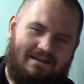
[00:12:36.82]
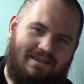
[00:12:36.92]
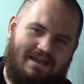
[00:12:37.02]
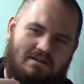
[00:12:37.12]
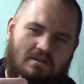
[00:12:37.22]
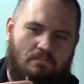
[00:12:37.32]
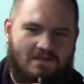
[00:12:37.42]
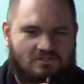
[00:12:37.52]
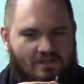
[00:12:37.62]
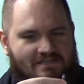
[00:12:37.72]
Again, the
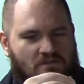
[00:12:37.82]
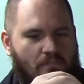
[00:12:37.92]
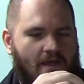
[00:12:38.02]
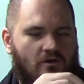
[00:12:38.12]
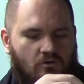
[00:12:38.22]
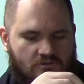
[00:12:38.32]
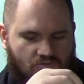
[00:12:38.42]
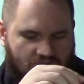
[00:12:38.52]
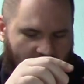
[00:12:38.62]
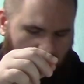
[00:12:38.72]
pistol has the peg holes,
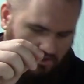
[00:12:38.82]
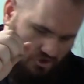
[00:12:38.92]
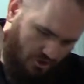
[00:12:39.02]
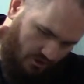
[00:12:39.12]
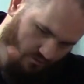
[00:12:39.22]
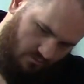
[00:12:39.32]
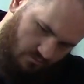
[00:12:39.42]
which I'm not sure.